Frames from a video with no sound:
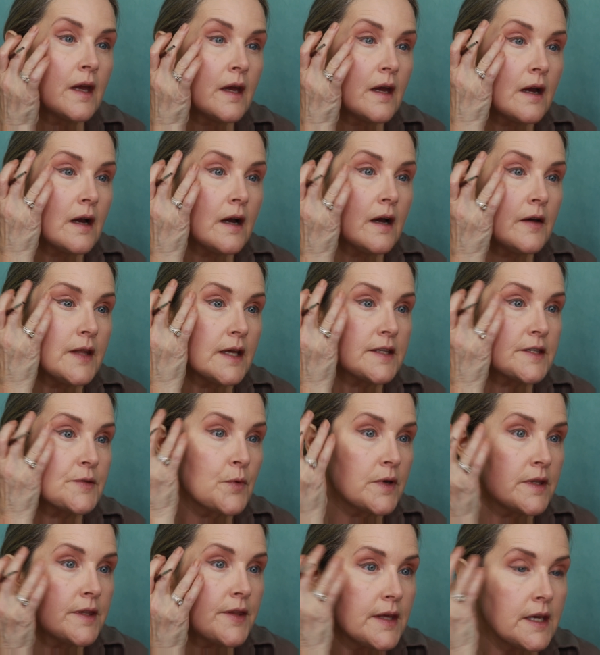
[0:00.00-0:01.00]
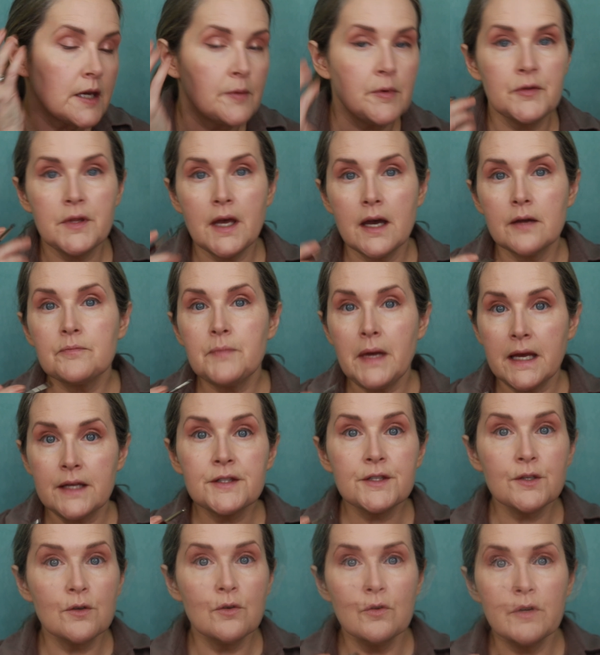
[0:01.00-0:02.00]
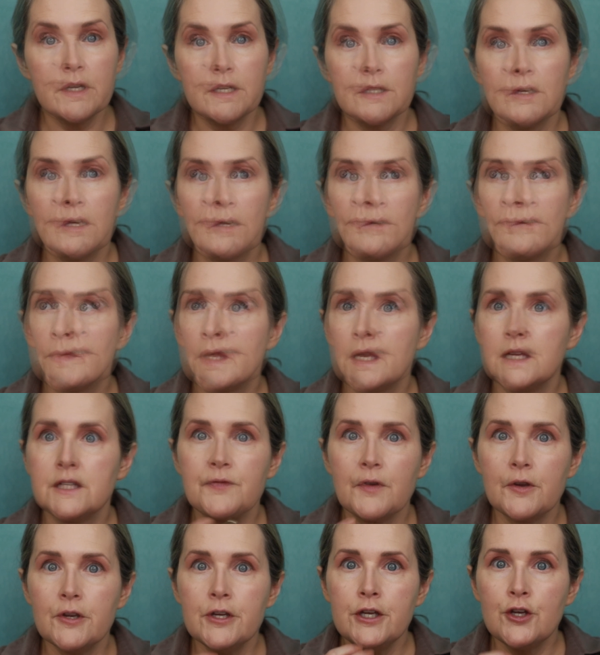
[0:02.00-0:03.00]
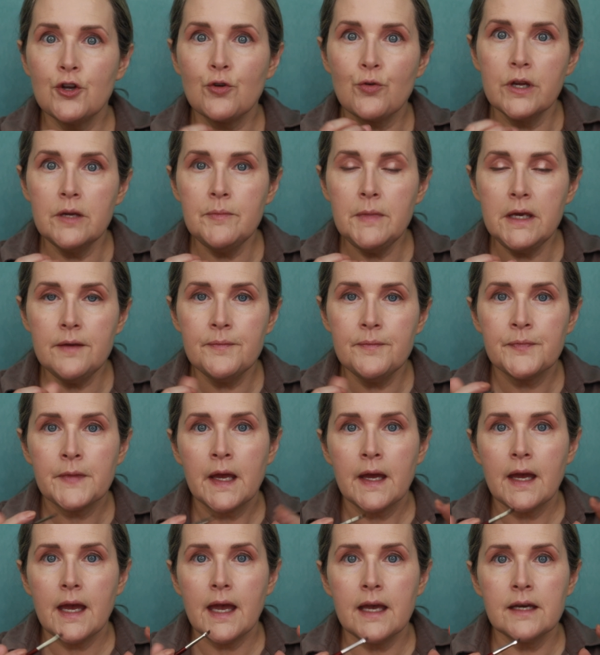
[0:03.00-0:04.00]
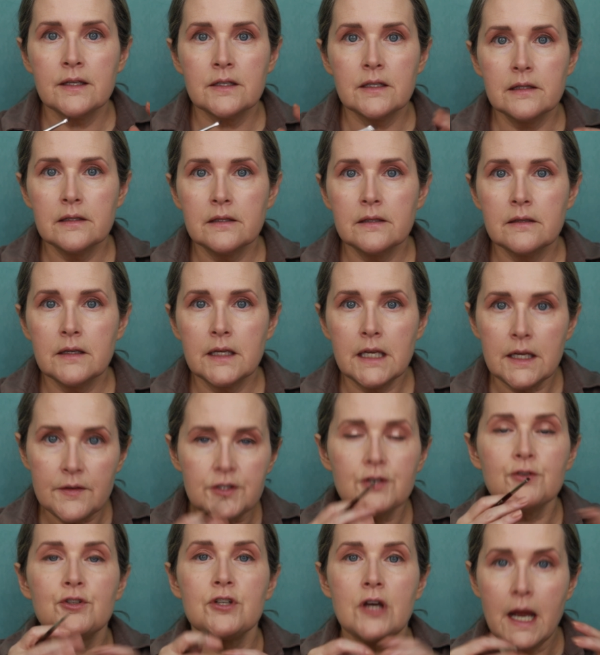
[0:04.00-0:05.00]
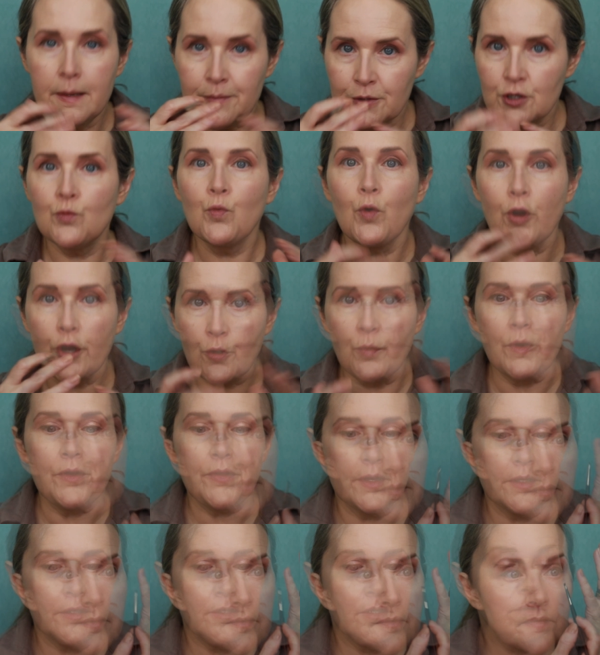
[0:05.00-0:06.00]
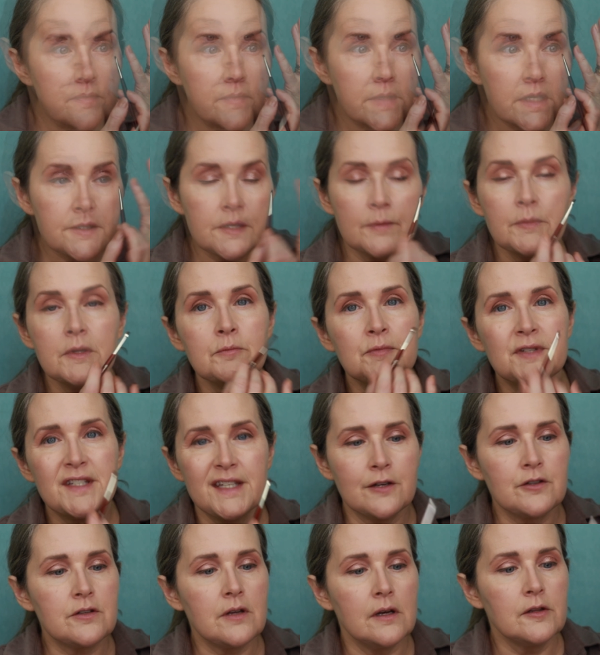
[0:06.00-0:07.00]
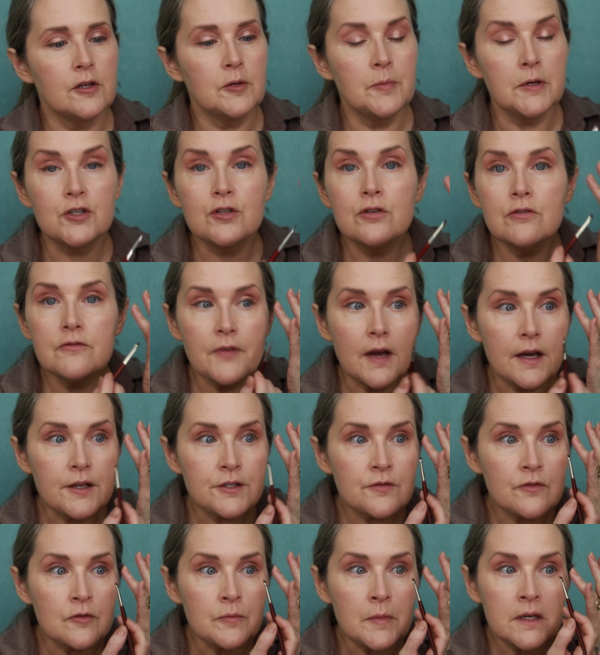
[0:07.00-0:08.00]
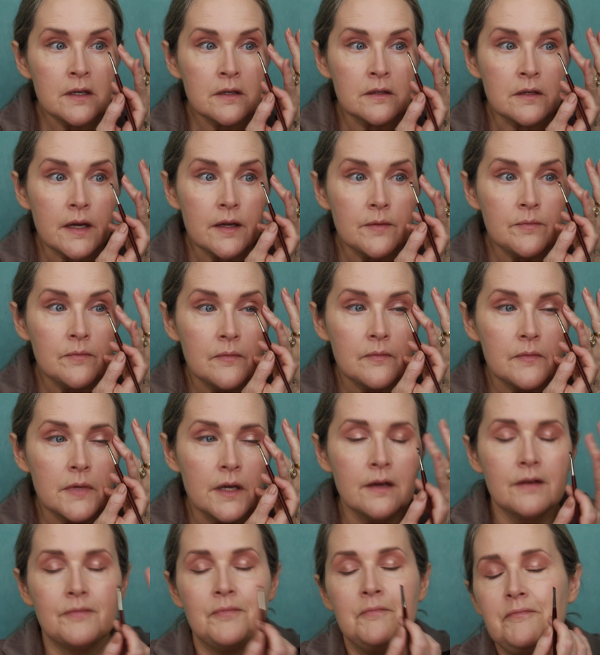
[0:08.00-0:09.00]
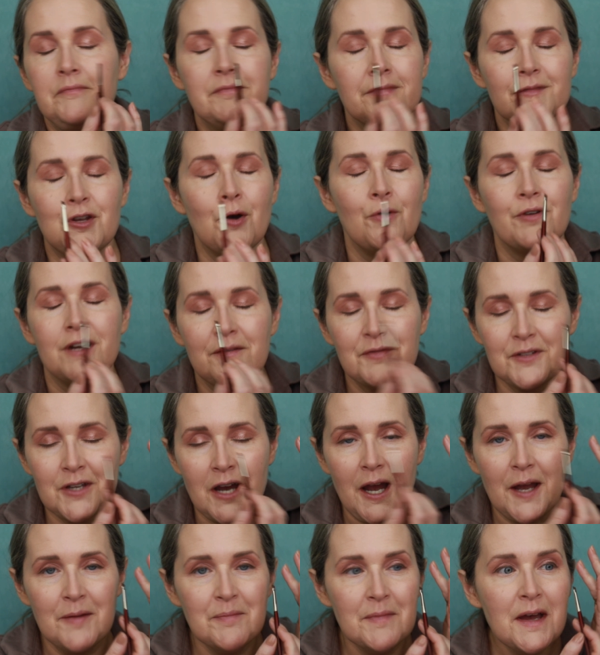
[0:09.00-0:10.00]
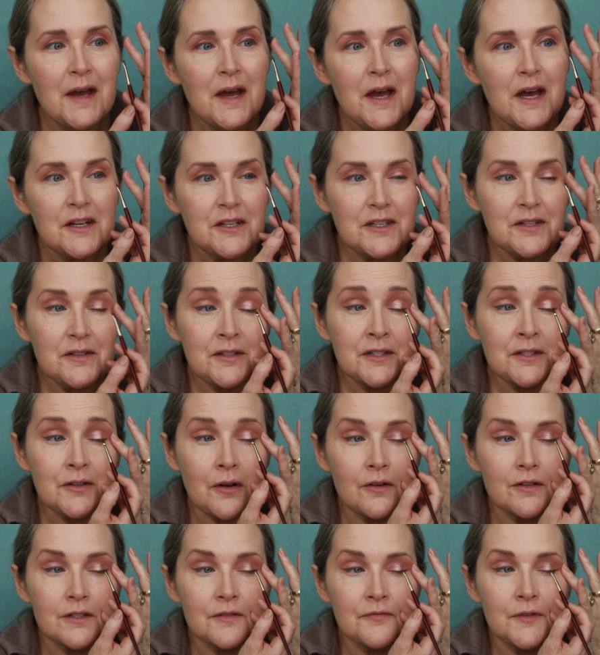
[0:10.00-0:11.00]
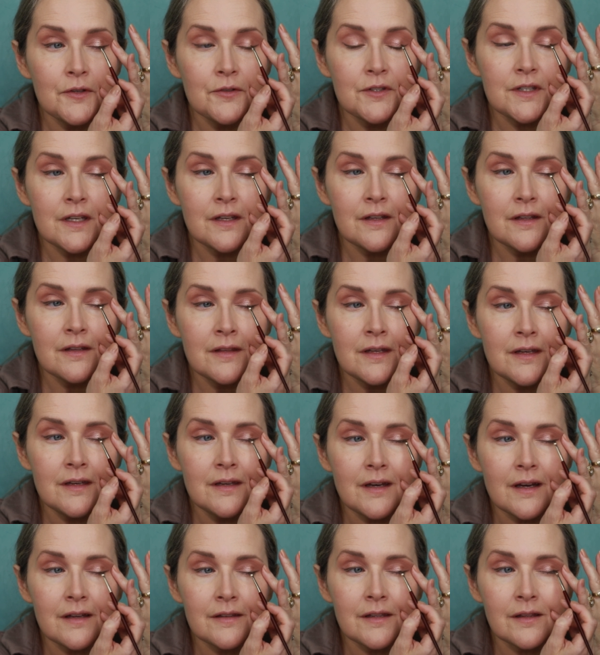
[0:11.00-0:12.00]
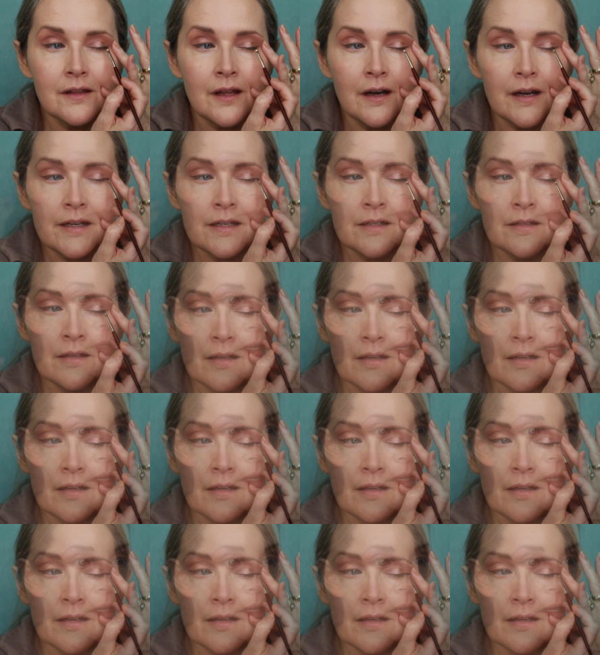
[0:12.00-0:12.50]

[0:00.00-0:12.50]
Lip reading: And that's one thing about that pencil, it's very creamy and it gives you time to work with it. Some of them set a little bit too fast for me, and I don't have time to start diffusing the line.